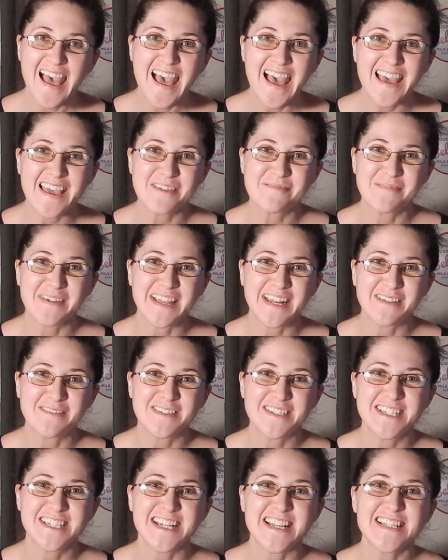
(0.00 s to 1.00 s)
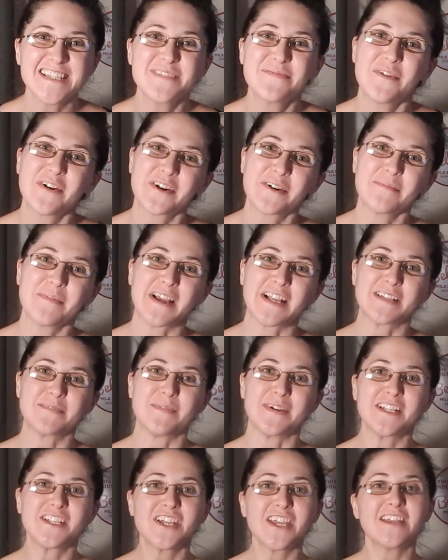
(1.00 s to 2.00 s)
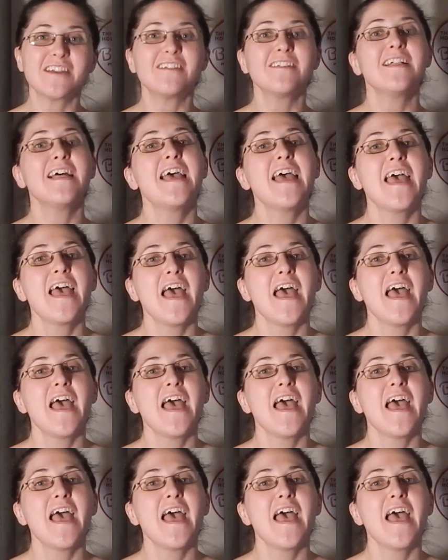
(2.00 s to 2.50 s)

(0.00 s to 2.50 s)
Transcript: Hi, my name is Jess and welcome back to my channel.